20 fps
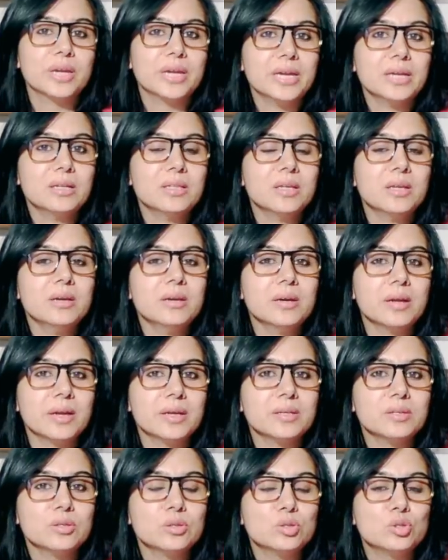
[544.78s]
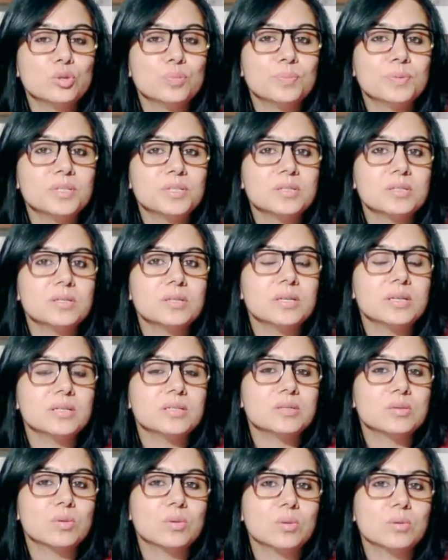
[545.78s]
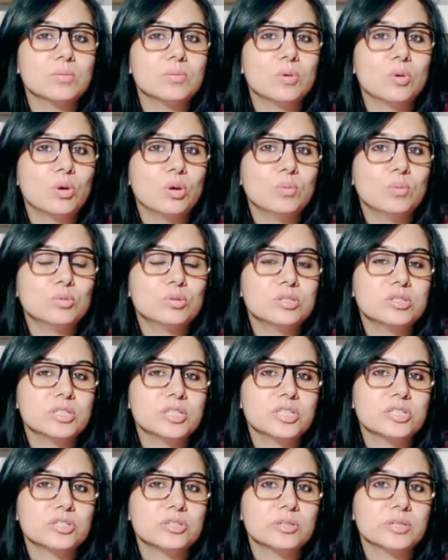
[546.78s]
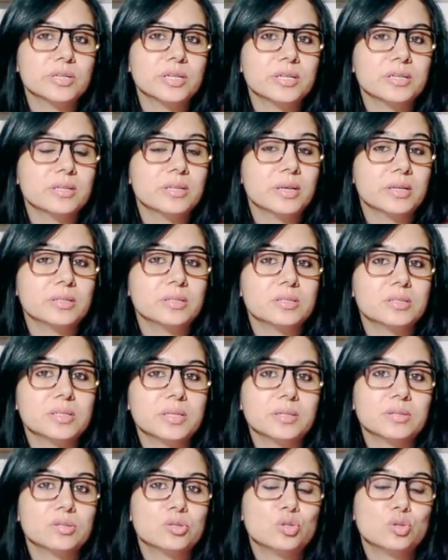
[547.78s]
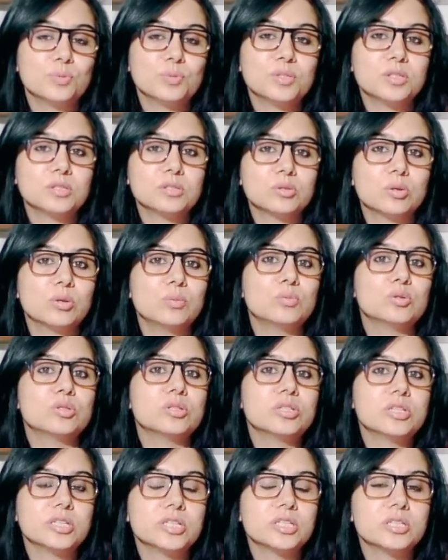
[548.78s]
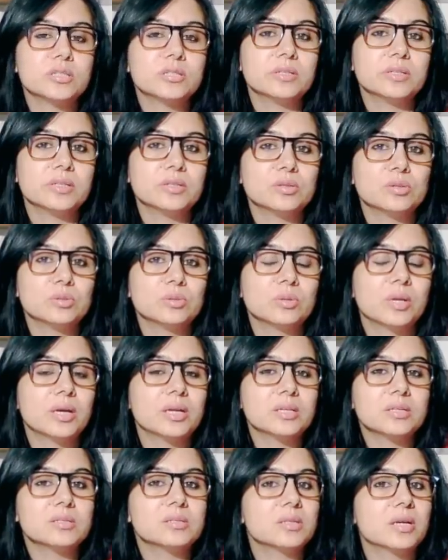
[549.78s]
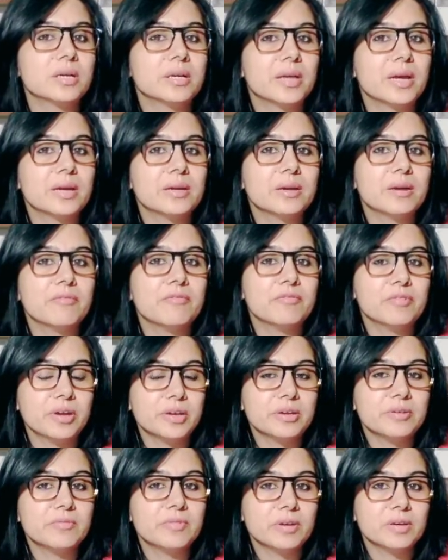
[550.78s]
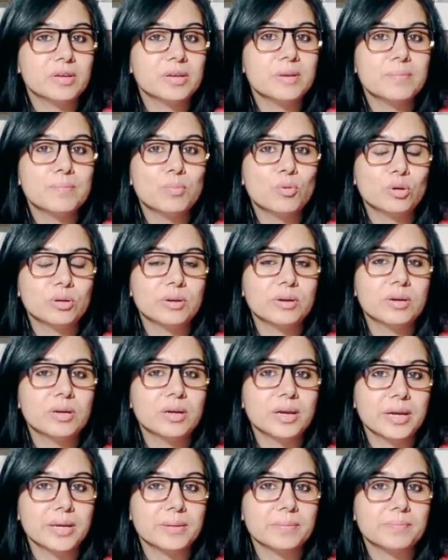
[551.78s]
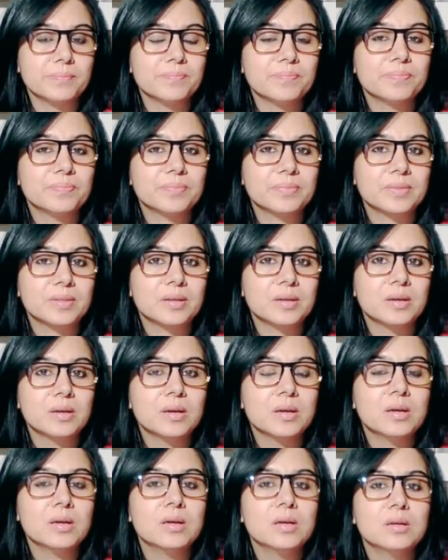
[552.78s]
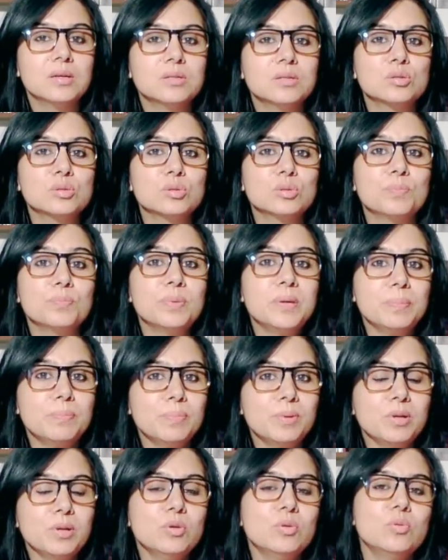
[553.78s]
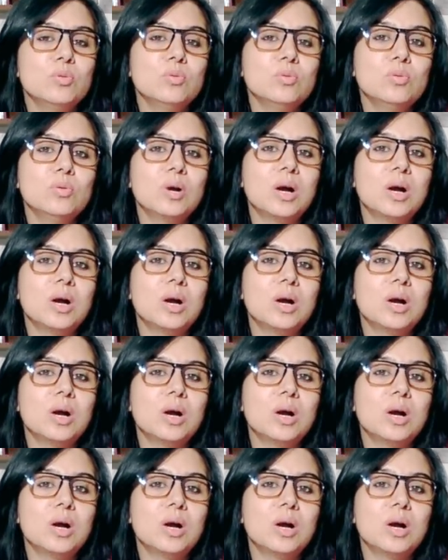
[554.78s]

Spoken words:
8th and 9th, Jupiter is almost stationary. 8th, 9th, 10th, Jupiter is almost stationary. So that is again a very, very important time. So people who